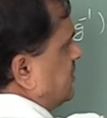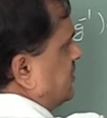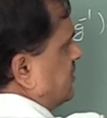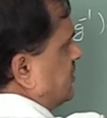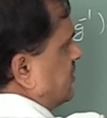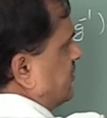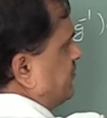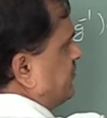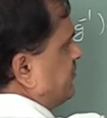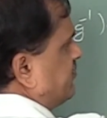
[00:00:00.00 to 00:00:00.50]

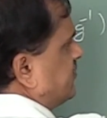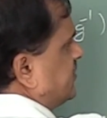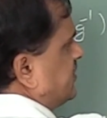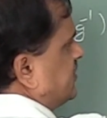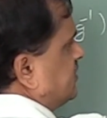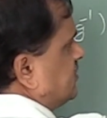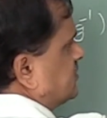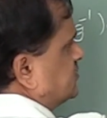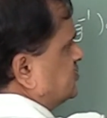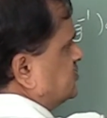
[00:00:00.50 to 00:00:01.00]
F
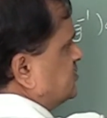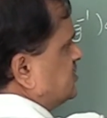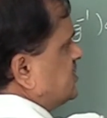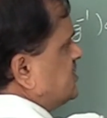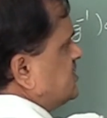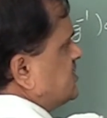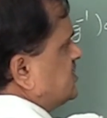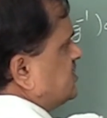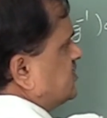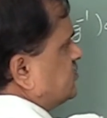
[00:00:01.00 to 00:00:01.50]
in
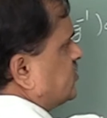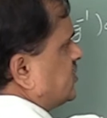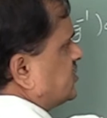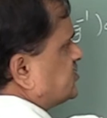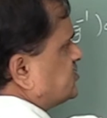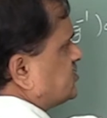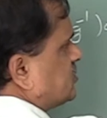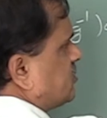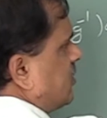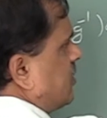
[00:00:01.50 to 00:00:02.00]
G
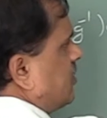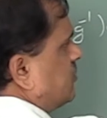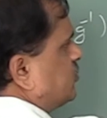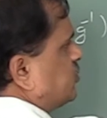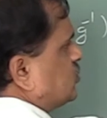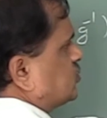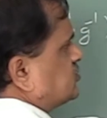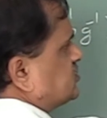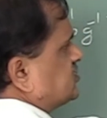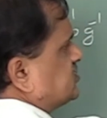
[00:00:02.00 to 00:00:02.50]
inverse
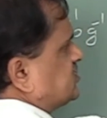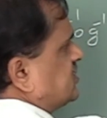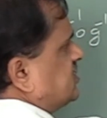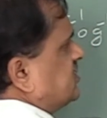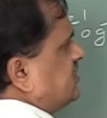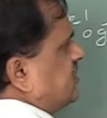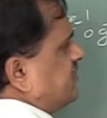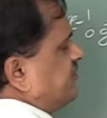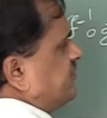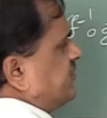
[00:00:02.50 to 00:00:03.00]
composition
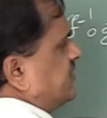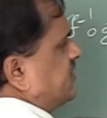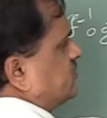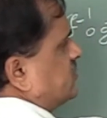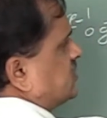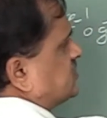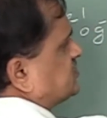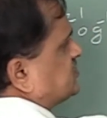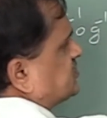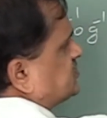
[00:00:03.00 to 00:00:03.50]
F
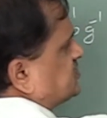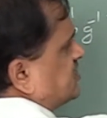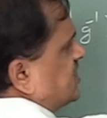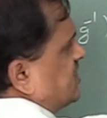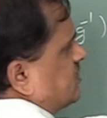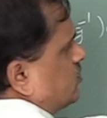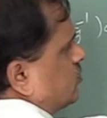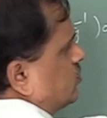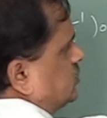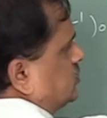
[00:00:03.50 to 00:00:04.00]
inverse is
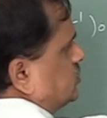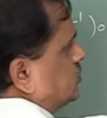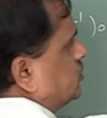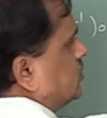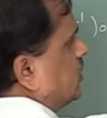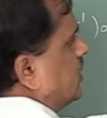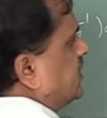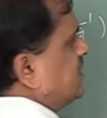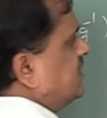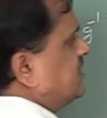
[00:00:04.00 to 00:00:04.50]
equal
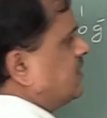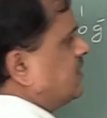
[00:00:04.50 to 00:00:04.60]
to I